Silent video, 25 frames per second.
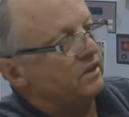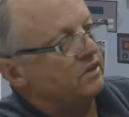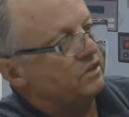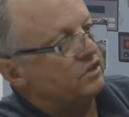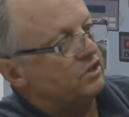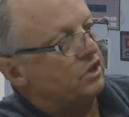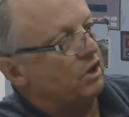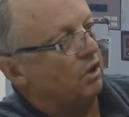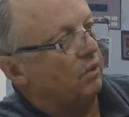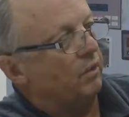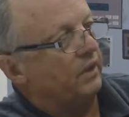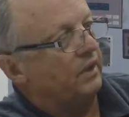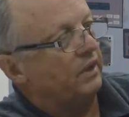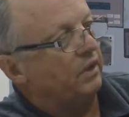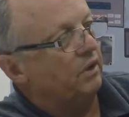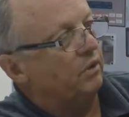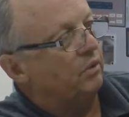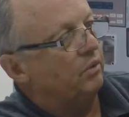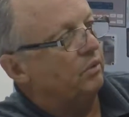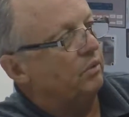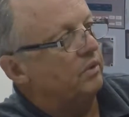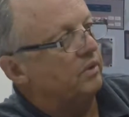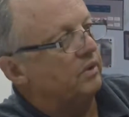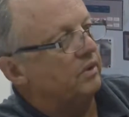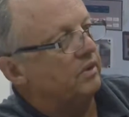showing
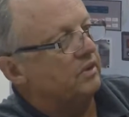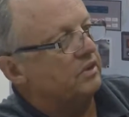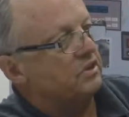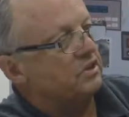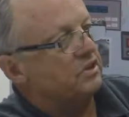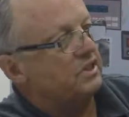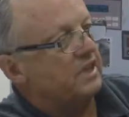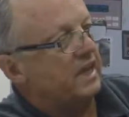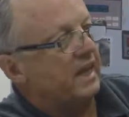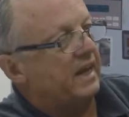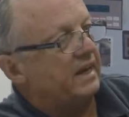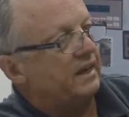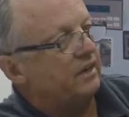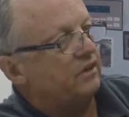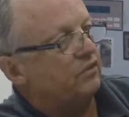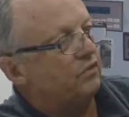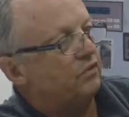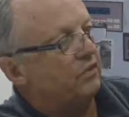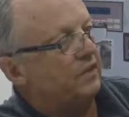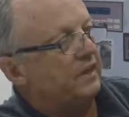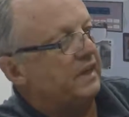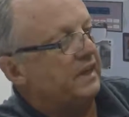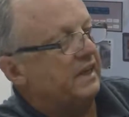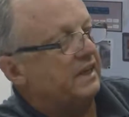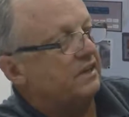you the settings
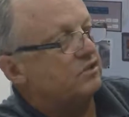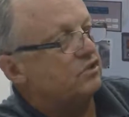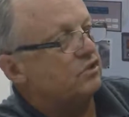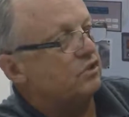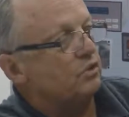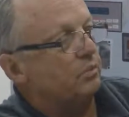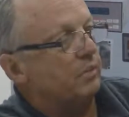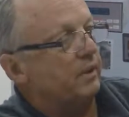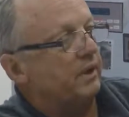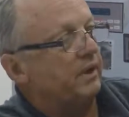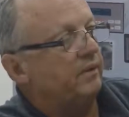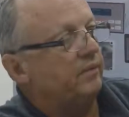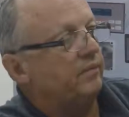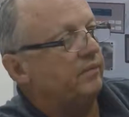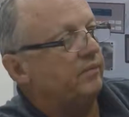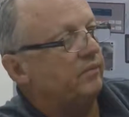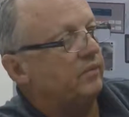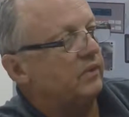for the instrument